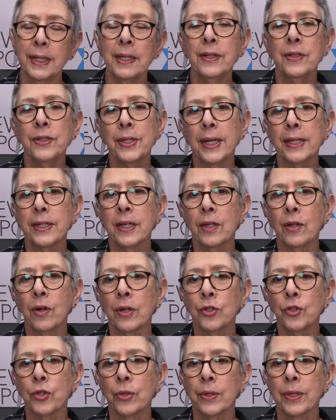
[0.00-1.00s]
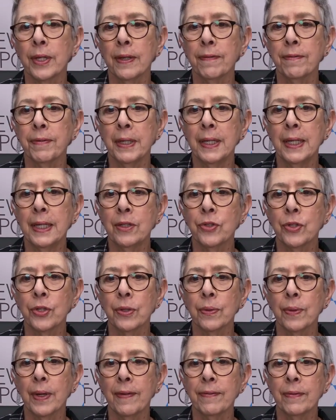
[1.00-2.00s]
taking on Turkey if it needs
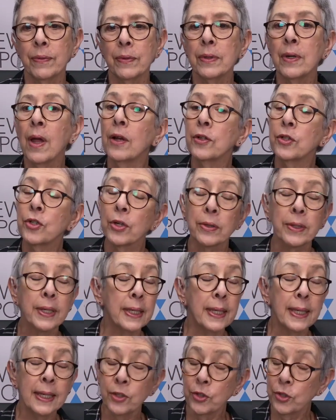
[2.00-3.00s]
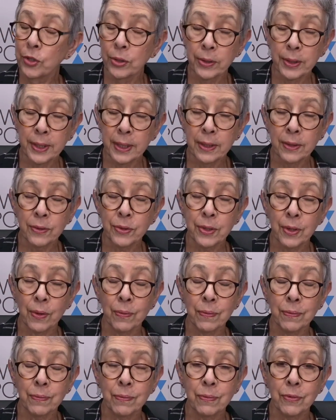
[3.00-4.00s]
to. Not Turkey in Turkey, there's
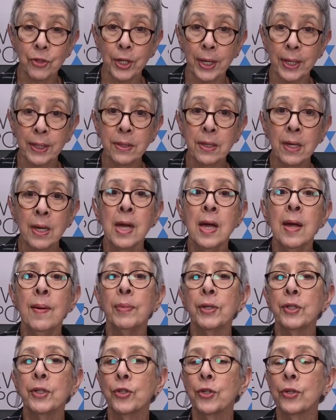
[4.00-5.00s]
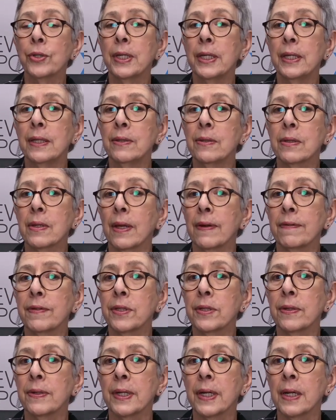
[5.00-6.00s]
no chance, but Turkey inside of
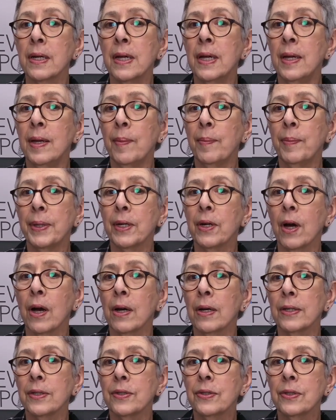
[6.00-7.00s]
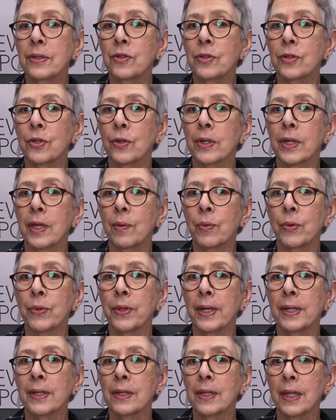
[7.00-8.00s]
Syria, because Turkey will
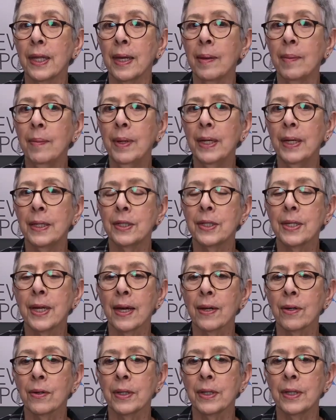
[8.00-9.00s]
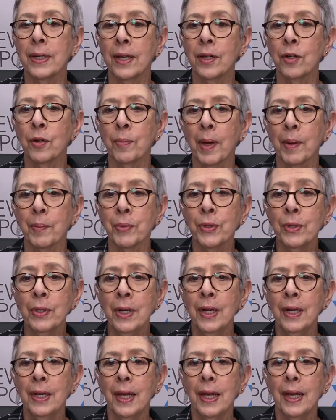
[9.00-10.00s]
then claim an attack on a NATO member
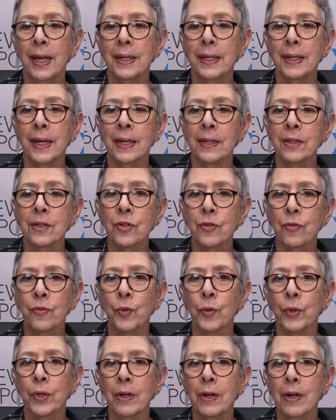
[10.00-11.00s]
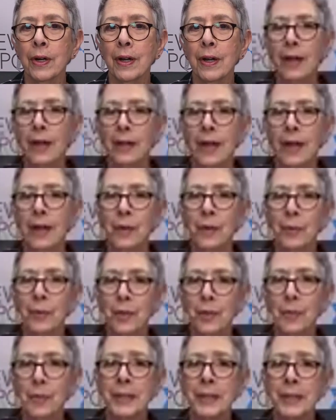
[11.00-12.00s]
and ask for a NATO
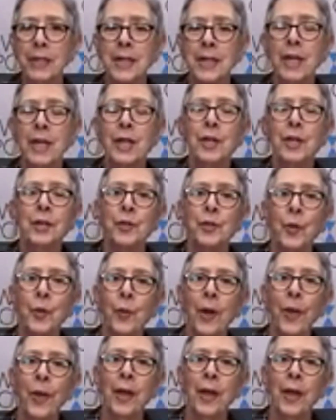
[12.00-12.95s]
response. So